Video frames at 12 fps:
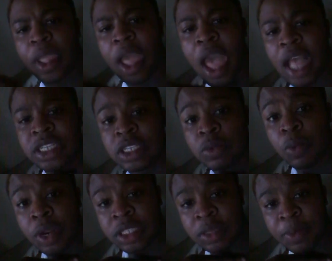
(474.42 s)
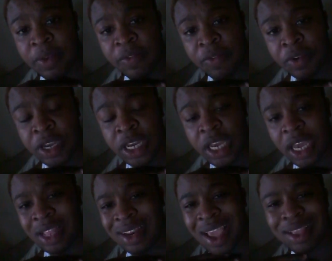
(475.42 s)
I just wanted to be free,
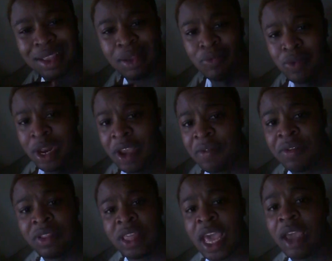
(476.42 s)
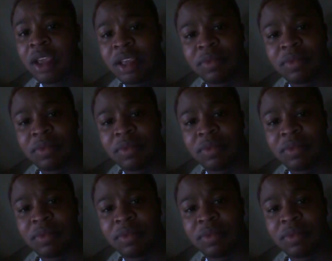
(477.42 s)
and whatever that